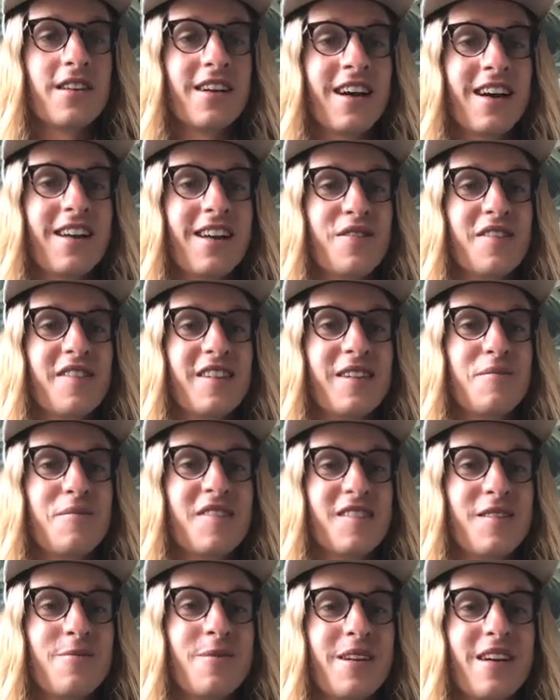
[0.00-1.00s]
kind of seems
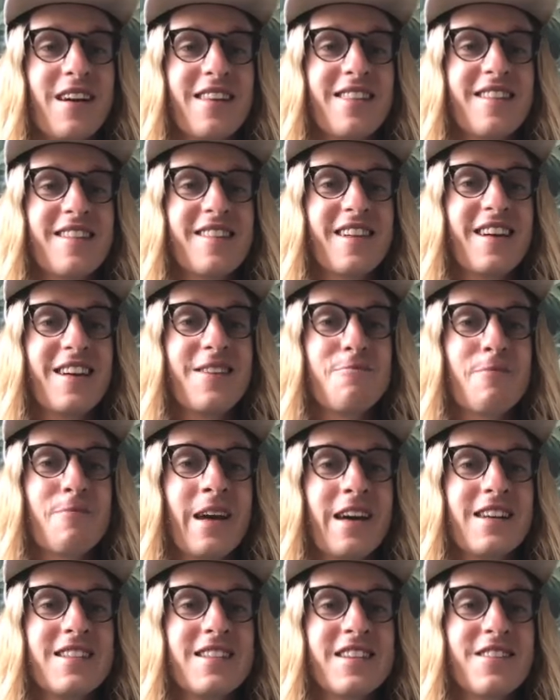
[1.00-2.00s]
to be on the same
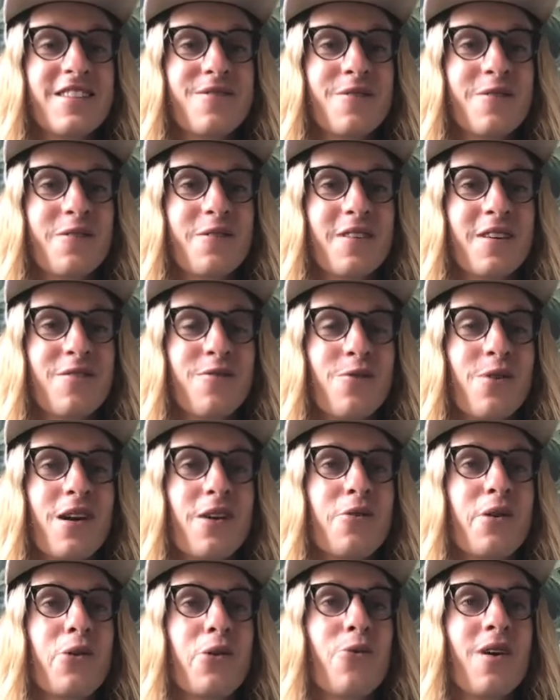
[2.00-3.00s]
page of of where
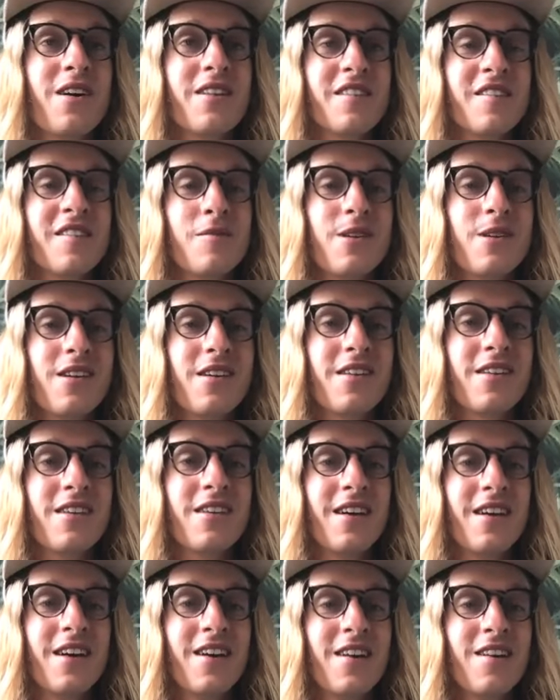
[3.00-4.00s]
we want to be
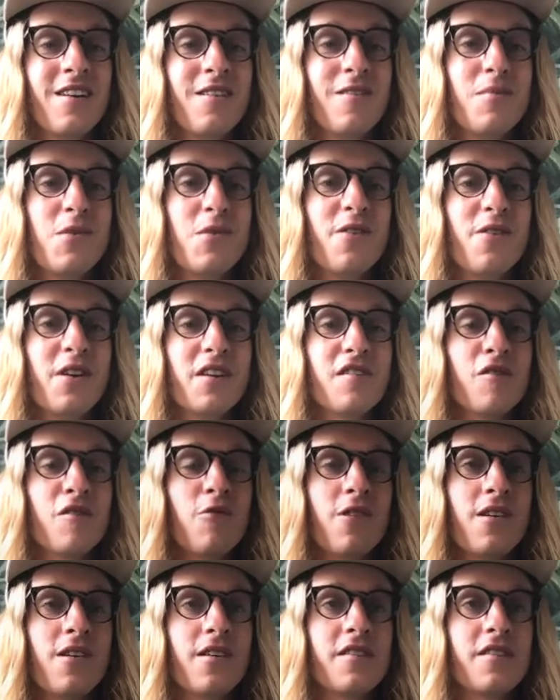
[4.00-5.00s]
moving
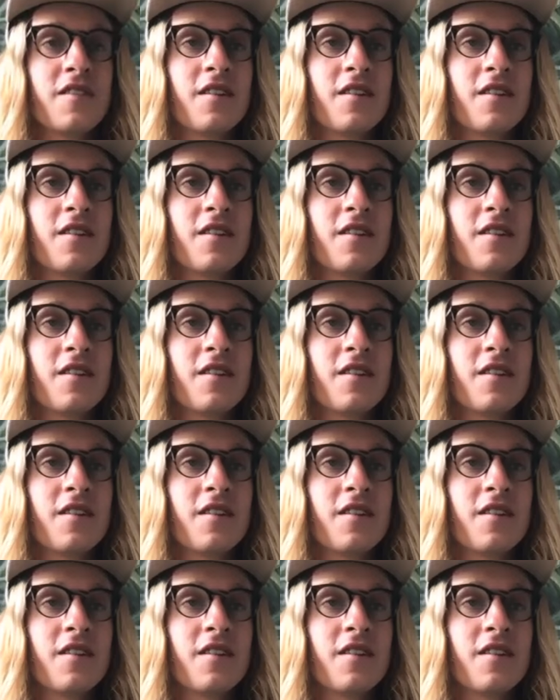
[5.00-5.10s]
towards.